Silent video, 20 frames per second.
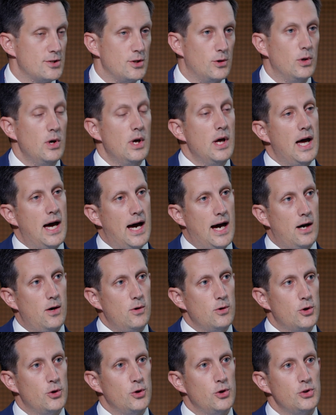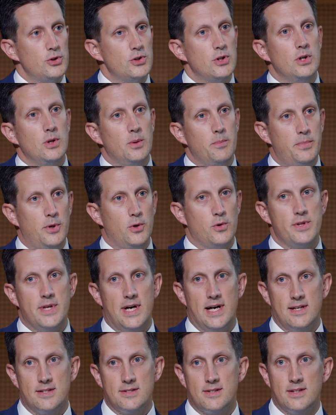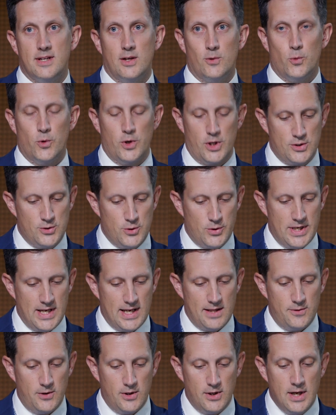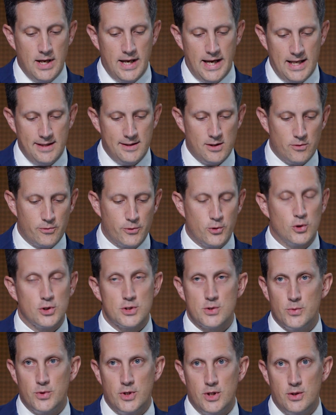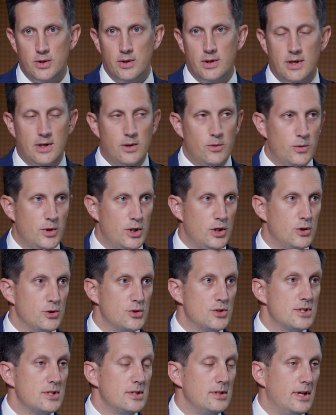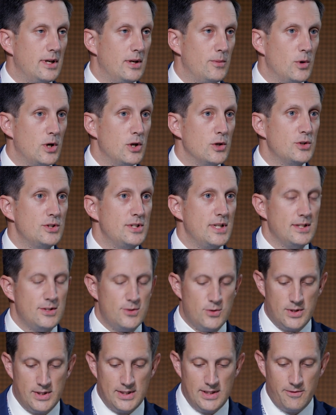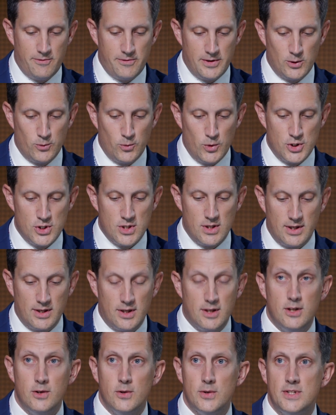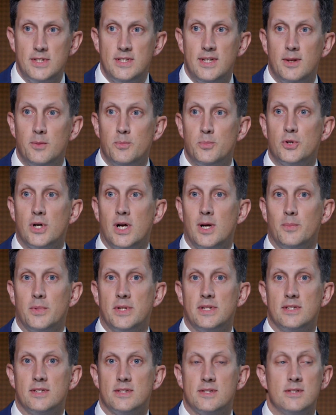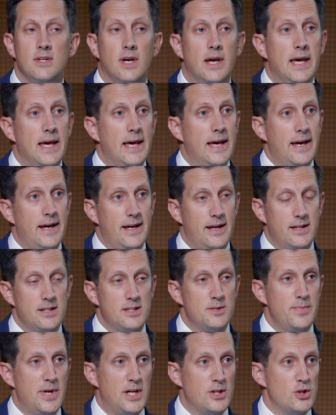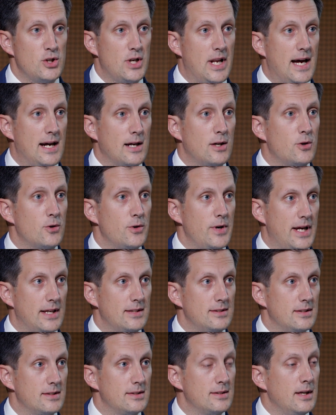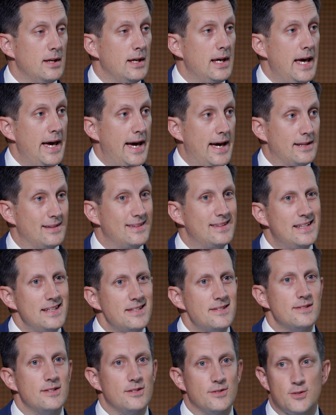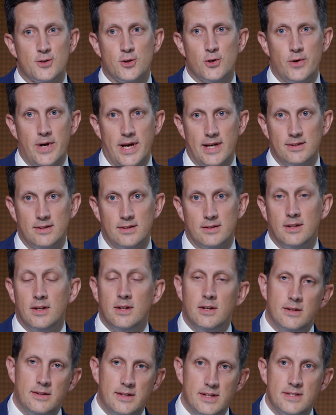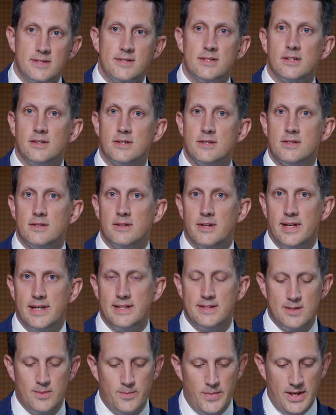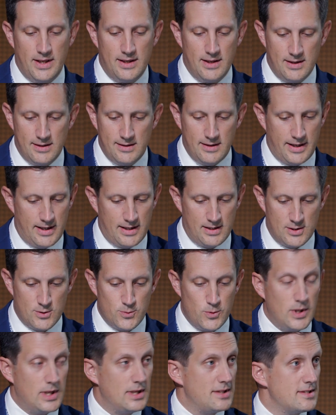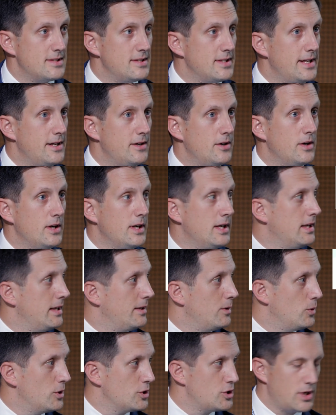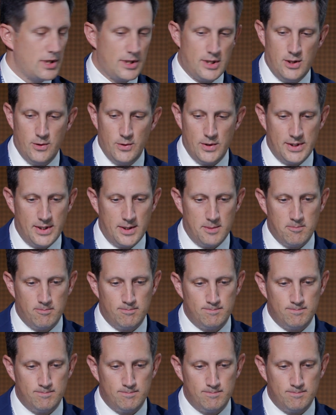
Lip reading: So how good both eyes can work together. And then, of course, we looked into the different visual acuity parameters, especially uncorrected and distance corrected, distance, intermediate, and as well as near visual acuity.